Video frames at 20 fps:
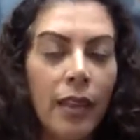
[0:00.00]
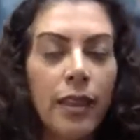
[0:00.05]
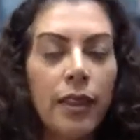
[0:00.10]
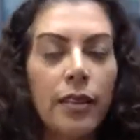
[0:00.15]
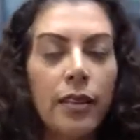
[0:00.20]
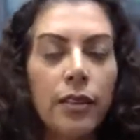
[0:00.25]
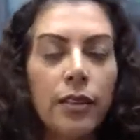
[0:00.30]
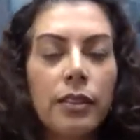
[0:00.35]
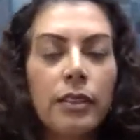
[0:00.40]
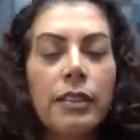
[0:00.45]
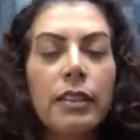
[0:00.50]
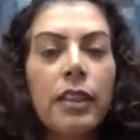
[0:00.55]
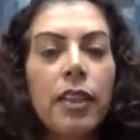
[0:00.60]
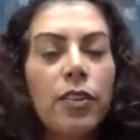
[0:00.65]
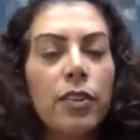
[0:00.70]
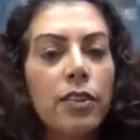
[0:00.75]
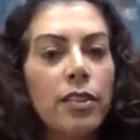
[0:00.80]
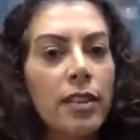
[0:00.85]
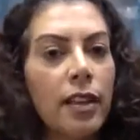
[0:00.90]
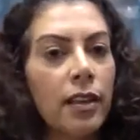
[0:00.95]
There is another
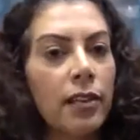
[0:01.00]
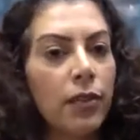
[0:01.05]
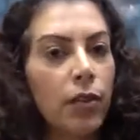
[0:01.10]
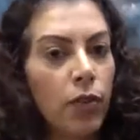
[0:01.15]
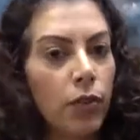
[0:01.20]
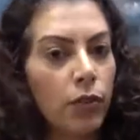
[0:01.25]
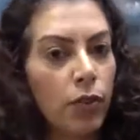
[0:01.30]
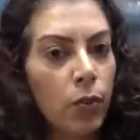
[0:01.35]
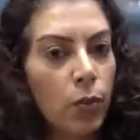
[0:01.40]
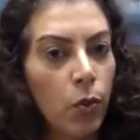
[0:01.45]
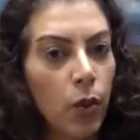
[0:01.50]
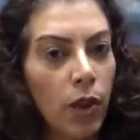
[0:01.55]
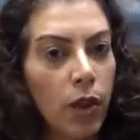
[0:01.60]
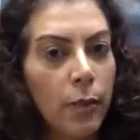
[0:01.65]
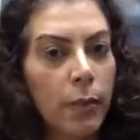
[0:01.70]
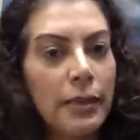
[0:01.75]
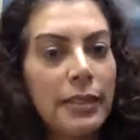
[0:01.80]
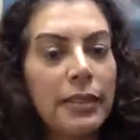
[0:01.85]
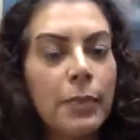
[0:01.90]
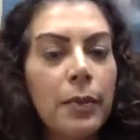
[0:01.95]
side of overwhelm,
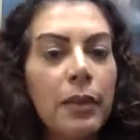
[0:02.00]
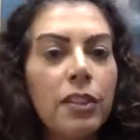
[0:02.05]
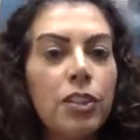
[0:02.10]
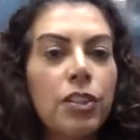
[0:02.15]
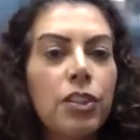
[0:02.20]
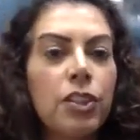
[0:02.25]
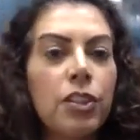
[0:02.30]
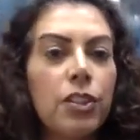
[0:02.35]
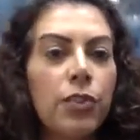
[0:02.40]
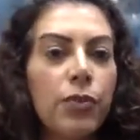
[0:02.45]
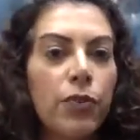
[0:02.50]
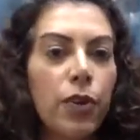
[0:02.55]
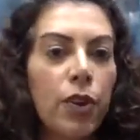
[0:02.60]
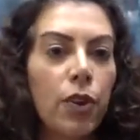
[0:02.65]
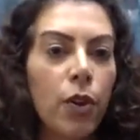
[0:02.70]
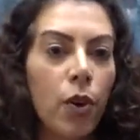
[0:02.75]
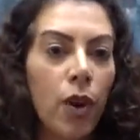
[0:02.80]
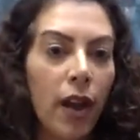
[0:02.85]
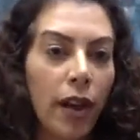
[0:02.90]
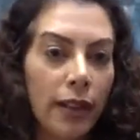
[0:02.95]
especially for
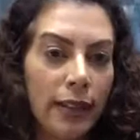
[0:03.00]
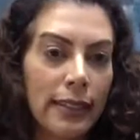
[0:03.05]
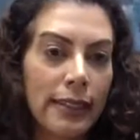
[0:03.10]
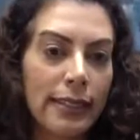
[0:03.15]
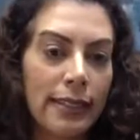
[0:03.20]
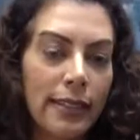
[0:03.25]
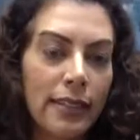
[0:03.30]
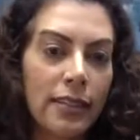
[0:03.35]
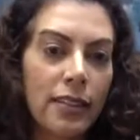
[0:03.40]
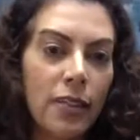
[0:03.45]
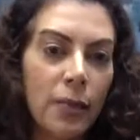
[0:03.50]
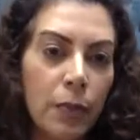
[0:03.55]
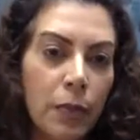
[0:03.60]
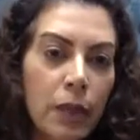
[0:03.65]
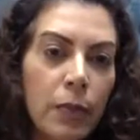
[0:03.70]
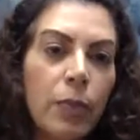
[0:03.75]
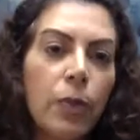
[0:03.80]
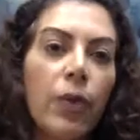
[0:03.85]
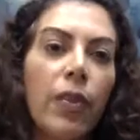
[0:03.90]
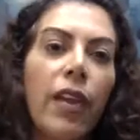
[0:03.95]
highly sensitive
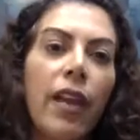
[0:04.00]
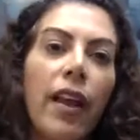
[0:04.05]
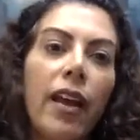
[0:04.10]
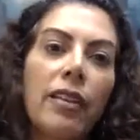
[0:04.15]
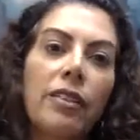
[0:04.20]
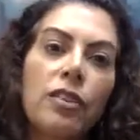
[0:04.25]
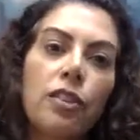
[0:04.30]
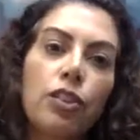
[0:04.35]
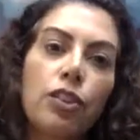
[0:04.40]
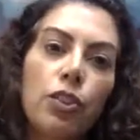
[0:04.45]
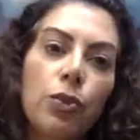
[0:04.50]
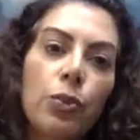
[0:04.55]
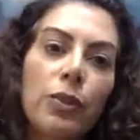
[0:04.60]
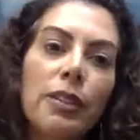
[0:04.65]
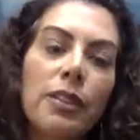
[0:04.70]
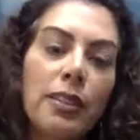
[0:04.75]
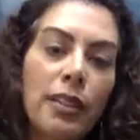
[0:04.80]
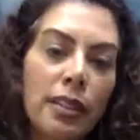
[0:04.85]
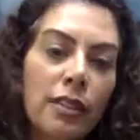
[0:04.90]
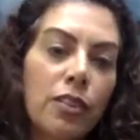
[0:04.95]
people, that has to do with
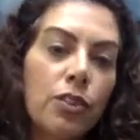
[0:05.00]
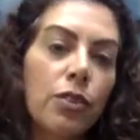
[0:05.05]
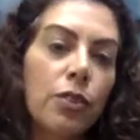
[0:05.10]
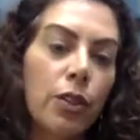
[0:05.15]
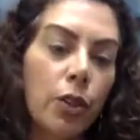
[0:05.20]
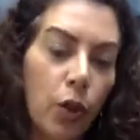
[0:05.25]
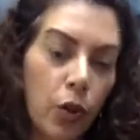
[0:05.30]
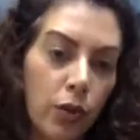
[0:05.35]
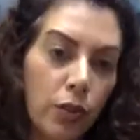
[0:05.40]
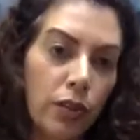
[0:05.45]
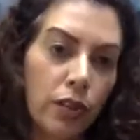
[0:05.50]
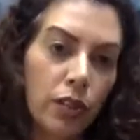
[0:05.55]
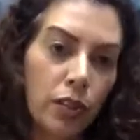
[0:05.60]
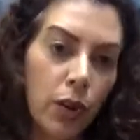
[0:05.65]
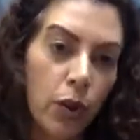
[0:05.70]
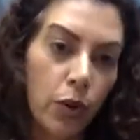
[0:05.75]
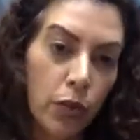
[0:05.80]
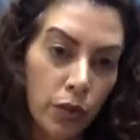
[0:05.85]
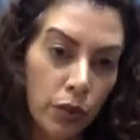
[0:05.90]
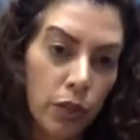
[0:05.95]
sensory
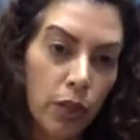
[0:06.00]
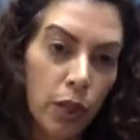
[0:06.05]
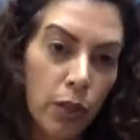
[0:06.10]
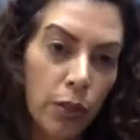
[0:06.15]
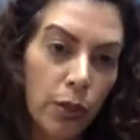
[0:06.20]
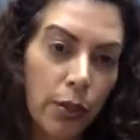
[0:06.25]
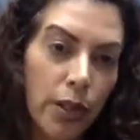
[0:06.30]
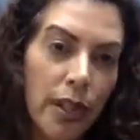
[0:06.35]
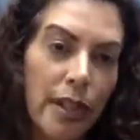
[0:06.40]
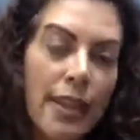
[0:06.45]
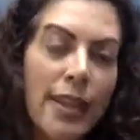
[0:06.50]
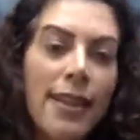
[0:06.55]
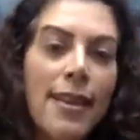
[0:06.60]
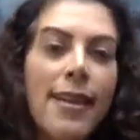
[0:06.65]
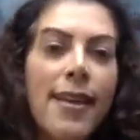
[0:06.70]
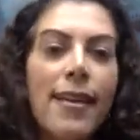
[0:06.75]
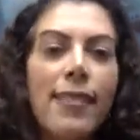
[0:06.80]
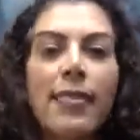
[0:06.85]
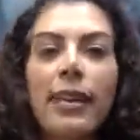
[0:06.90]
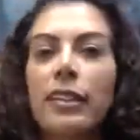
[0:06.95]
overload.
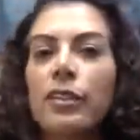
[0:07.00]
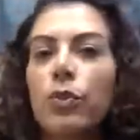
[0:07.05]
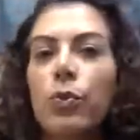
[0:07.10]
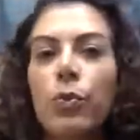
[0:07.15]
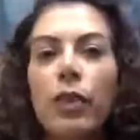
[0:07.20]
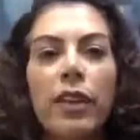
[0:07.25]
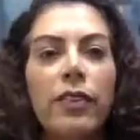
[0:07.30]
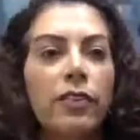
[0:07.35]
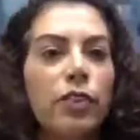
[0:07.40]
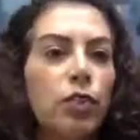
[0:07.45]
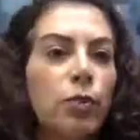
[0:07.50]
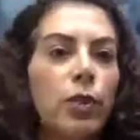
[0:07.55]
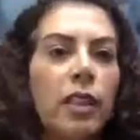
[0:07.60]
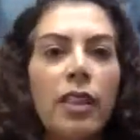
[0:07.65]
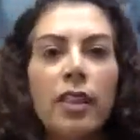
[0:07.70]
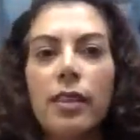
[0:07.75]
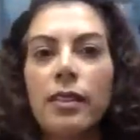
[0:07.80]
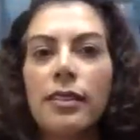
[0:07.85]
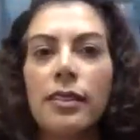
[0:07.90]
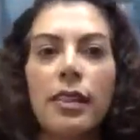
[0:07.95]
And that's when we have too many
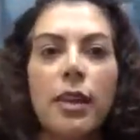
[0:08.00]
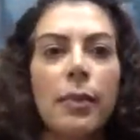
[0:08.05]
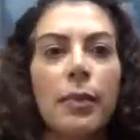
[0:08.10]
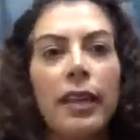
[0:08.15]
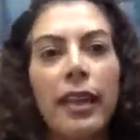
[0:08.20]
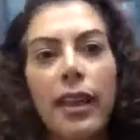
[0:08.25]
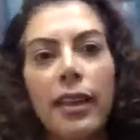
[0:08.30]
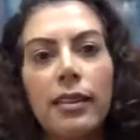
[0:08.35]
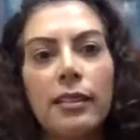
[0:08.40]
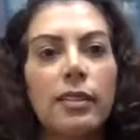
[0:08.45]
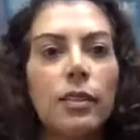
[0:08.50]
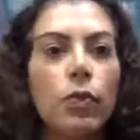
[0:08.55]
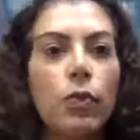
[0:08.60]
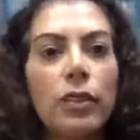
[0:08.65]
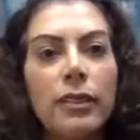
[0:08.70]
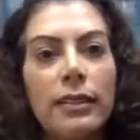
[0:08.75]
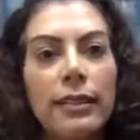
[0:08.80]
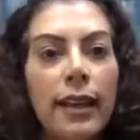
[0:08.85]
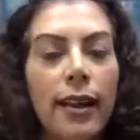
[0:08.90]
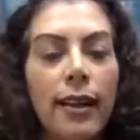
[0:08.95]
things coming at us at one
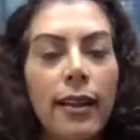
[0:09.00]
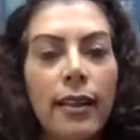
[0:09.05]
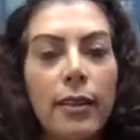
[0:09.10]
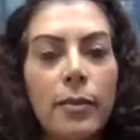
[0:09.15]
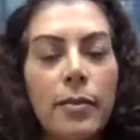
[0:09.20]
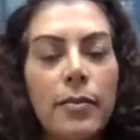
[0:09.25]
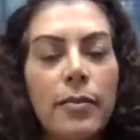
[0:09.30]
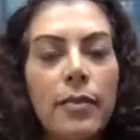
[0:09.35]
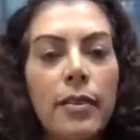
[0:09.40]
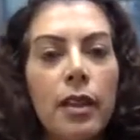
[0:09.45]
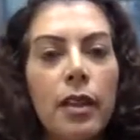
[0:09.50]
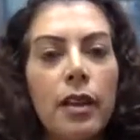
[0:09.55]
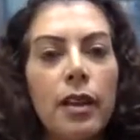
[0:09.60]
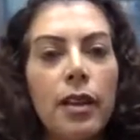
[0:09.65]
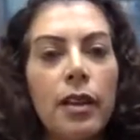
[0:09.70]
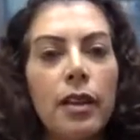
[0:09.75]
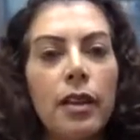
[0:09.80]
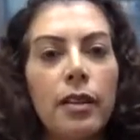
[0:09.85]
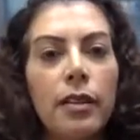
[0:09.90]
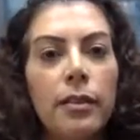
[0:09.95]
time.
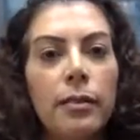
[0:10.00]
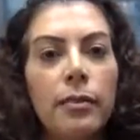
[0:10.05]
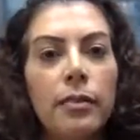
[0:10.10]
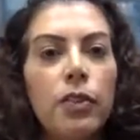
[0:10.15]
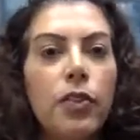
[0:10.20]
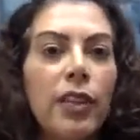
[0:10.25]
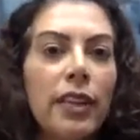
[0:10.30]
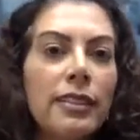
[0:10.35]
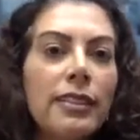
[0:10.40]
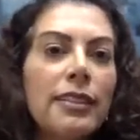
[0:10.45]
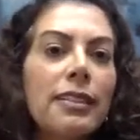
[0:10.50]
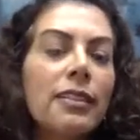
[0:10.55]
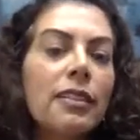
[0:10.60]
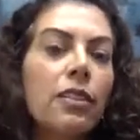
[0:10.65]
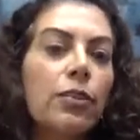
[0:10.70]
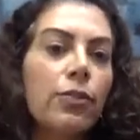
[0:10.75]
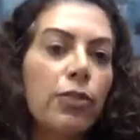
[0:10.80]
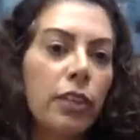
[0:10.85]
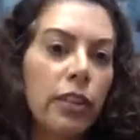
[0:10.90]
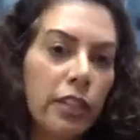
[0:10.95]
So that's a
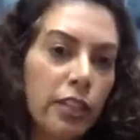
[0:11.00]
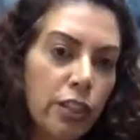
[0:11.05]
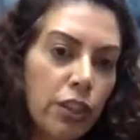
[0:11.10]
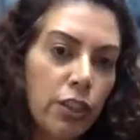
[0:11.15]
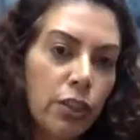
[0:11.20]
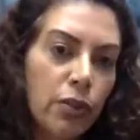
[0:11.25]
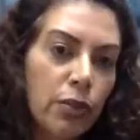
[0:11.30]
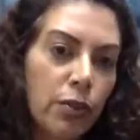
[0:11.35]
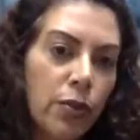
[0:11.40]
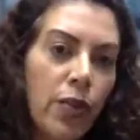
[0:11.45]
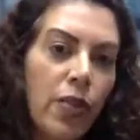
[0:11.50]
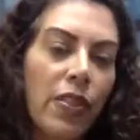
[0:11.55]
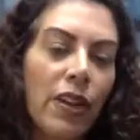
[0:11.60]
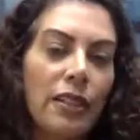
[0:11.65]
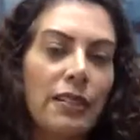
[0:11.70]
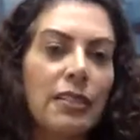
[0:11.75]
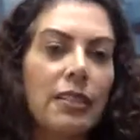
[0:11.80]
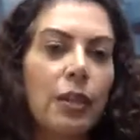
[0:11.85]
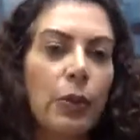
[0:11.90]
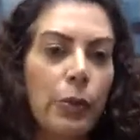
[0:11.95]
different issue.
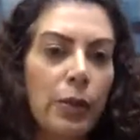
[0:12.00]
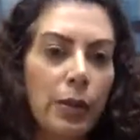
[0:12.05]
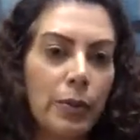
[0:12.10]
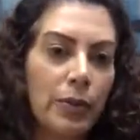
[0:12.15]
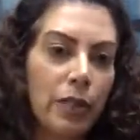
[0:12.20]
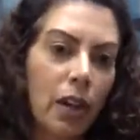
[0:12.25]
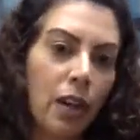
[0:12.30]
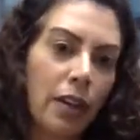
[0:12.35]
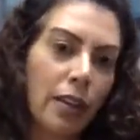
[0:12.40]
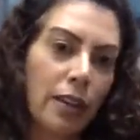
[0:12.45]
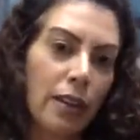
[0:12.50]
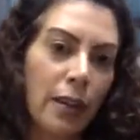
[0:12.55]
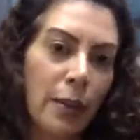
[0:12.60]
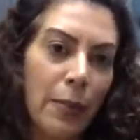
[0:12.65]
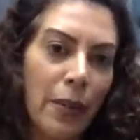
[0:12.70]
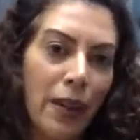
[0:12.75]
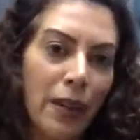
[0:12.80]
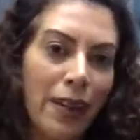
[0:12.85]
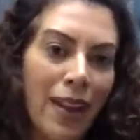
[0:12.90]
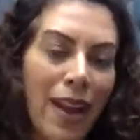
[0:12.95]
That's not what I'm talking
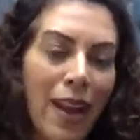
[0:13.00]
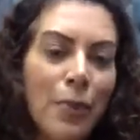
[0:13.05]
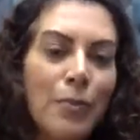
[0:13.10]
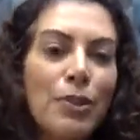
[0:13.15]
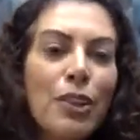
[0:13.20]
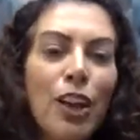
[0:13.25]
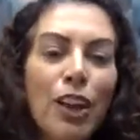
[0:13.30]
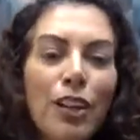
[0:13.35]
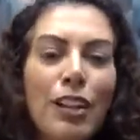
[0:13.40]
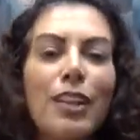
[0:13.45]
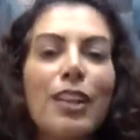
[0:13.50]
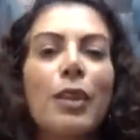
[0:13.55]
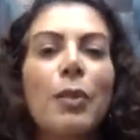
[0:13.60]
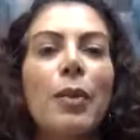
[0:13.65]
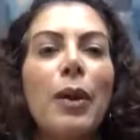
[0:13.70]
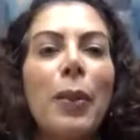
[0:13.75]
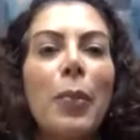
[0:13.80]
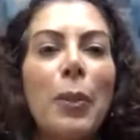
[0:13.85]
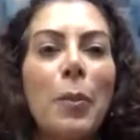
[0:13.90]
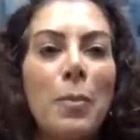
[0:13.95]
about. I'm talking
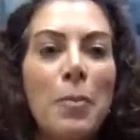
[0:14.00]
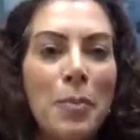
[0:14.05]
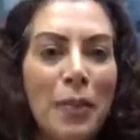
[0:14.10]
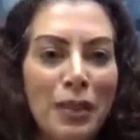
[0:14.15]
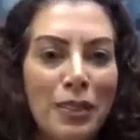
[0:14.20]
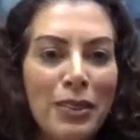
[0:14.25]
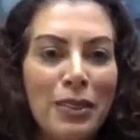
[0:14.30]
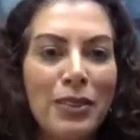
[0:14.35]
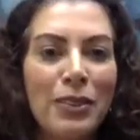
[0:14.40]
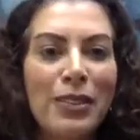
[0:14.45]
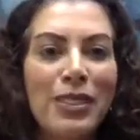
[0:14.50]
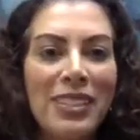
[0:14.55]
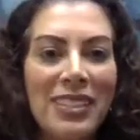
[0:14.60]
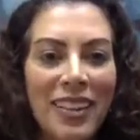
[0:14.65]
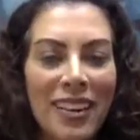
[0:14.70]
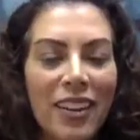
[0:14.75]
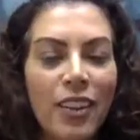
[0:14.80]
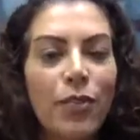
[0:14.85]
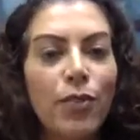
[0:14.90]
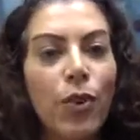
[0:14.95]
about the mental
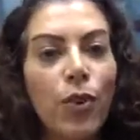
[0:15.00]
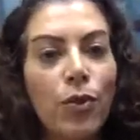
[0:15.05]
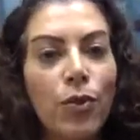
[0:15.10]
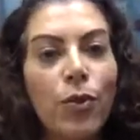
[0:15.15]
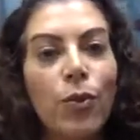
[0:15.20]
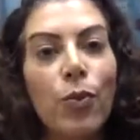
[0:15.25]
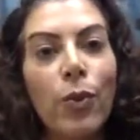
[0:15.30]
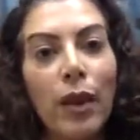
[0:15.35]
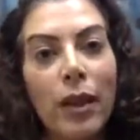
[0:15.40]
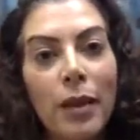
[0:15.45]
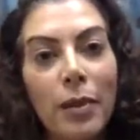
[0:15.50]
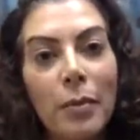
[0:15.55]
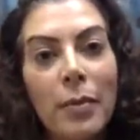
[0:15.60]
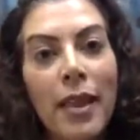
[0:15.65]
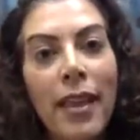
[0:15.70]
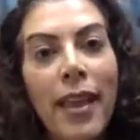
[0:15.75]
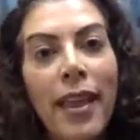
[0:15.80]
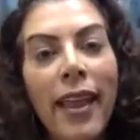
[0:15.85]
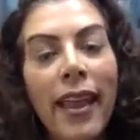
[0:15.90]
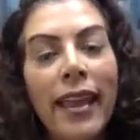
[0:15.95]
state of overwhelm
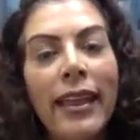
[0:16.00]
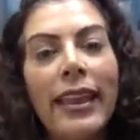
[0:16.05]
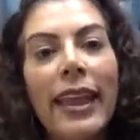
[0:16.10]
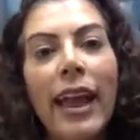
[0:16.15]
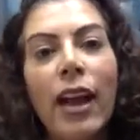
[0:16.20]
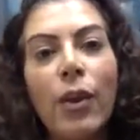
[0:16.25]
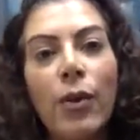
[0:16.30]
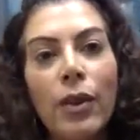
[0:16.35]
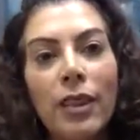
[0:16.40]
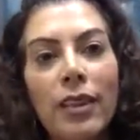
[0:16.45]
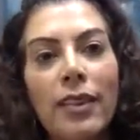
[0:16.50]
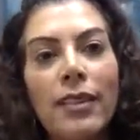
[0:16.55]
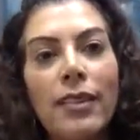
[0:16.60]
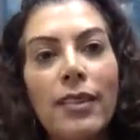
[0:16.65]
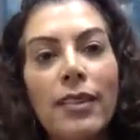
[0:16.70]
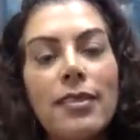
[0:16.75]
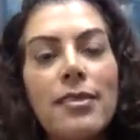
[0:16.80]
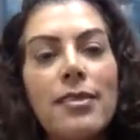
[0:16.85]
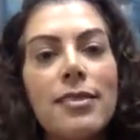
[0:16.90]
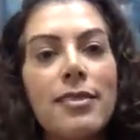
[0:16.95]
and how it
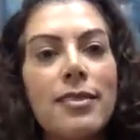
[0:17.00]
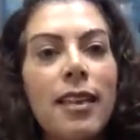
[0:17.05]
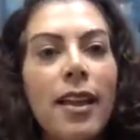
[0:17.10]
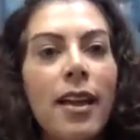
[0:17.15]
is